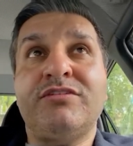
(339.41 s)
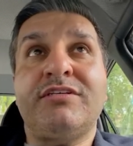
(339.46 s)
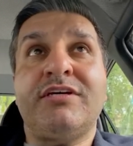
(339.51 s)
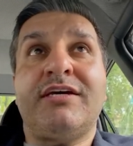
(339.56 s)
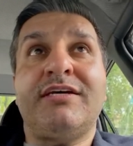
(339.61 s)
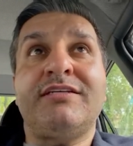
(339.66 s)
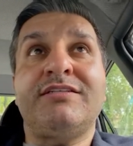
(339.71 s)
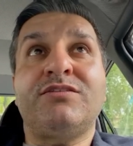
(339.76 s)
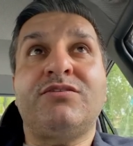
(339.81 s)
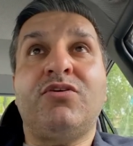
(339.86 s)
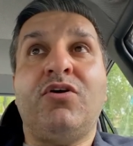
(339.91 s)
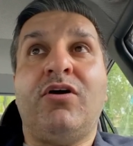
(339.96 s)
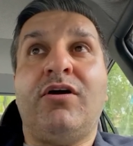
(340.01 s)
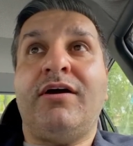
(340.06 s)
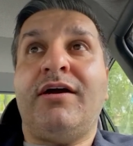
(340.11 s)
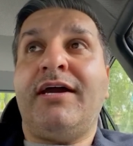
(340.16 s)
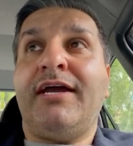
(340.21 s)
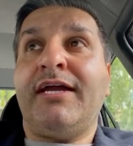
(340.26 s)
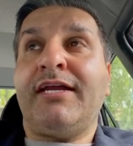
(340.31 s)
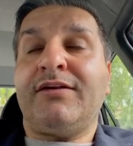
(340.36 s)
that he's got
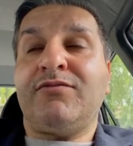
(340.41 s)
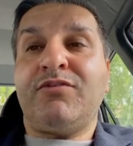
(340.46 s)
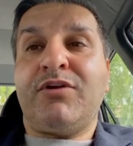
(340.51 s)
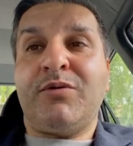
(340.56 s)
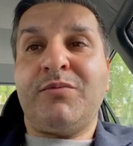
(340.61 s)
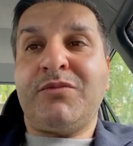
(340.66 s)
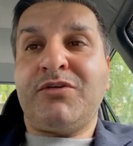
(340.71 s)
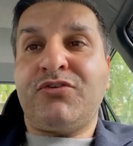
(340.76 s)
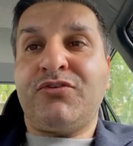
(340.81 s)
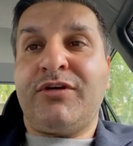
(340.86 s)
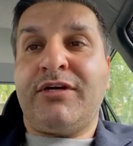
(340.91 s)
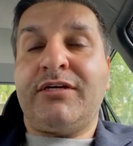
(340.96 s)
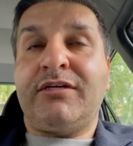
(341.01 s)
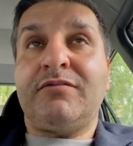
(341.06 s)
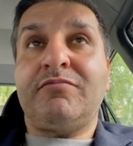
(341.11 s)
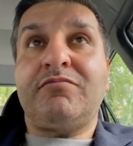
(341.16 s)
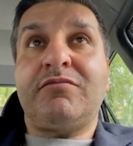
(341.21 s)
at Real Madrid.